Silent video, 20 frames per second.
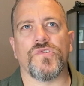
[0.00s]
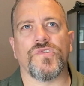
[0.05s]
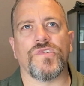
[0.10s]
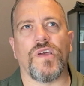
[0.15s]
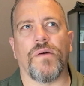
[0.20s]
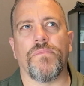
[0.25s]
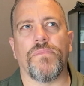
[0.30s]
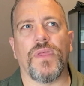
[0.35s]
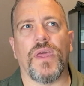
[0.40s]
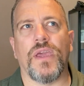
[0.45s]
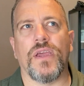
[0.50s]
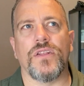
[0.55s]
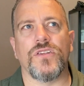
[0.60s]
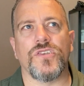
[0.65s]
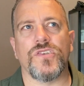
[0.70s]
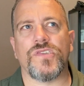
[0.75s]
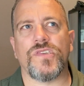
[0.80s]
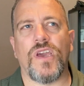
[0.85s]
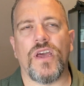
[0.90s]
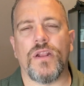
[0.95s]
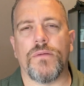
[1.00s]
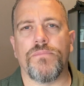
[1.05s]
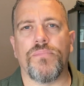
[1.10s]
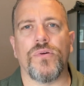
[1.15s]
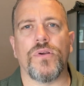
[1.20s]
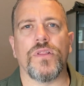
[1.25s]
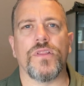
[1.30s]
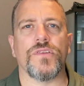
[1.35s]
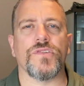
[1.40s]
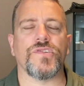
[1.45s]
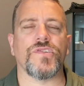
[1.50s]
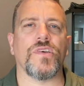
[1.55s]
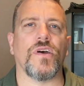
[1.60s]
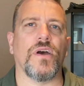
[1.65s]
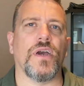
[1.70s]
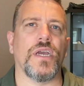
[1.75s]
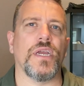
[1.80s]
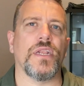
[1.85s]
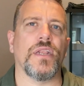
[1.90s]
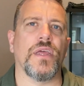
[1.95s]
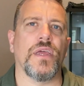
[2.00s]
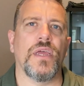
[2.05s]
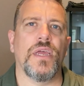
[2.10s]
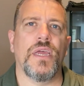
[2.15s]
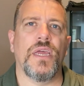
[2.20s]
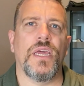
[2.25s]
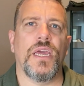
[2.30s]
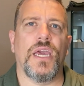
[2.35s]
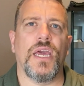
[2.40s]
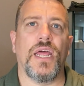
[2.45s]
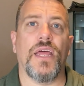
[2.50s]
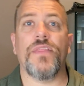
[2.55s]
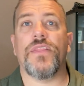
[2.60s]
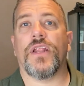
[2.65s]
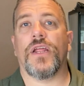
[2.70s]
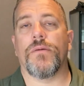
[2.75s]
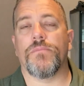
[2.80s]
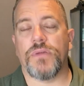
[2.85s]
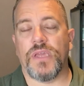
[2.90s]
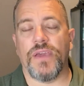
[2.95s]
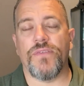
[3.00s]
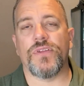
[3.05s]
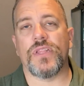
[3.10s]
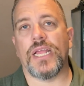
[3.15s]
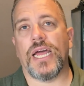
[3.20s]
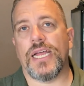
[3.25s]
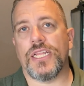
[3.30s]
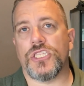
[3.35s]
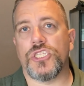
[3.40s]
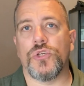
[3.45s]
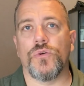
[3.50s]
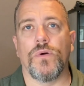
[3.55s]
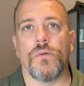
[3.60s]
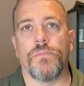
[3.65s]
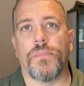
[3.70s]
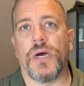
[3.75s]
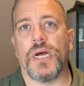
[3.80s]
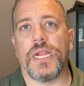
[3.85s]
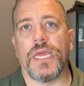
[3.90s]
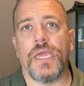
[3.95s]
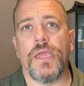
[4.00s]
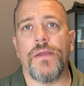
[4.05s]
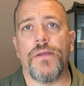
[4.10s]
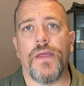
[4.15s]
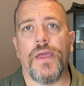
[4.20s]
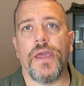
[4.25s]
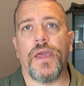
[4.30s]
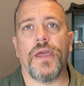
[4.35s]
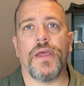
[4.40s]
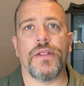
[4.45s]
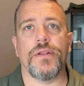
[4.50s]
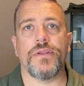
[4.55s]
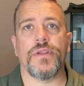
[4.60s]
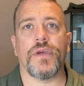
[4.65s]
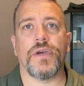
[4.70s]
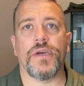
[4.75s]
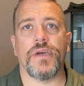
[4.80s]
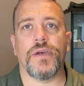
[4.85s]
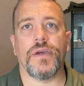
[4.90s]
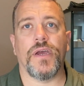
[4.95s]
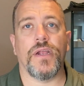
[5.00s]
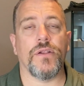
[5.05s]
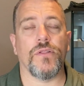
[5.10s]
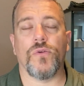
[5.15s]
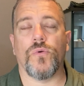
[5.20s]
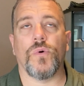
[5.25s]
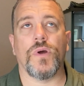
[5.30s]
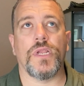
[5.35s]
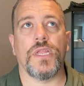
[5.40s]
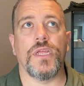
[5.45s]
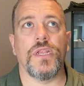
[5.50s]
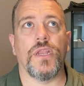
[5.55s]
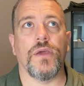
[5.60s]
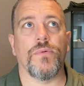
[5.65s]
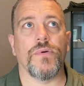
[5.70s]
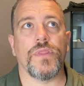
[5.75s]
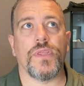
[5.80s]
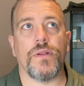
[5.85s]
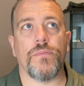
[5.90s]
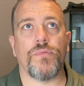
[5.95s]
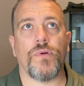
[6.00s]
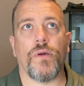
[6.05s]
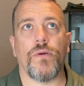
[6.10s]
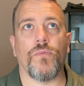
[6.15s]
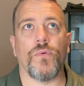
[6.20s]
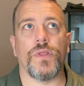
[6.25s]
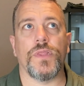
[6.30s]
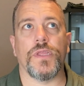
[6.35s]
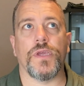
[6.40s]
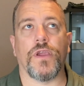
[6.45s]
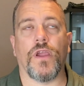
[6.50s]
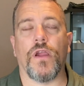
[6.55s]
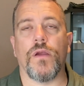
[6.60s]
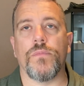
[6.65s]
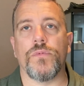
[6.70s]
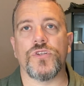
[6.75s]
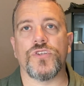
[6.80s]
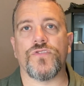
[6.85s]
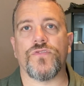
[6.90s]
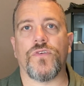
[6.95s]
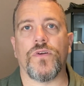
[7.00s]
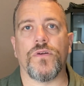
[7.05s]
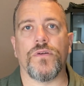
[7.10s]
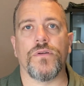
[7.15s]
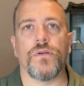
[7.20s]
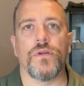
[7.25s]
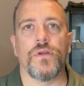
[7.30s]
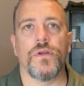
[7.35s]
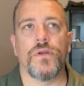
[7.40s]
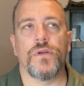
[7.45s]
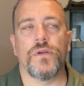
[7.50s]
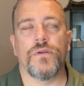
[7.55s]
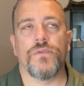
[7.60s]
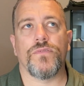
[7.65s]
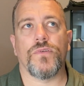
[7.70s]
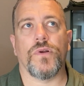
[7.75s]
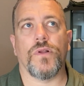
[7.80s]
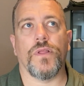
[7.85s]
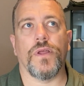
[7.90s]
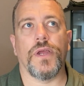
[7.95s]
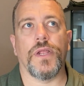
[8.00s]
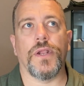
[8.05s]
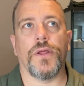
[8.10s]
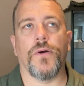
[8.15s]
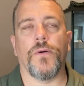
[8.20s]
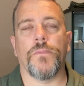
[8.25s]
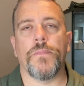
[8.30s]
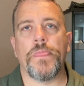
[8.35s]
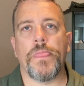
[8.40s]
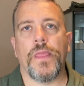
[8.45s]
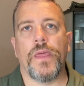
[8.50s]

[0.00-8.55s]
or something, and just kind of put it aside. And ended up giving that to a buddy, and I don't know what he did with it. Probably went in the garbage for all I know.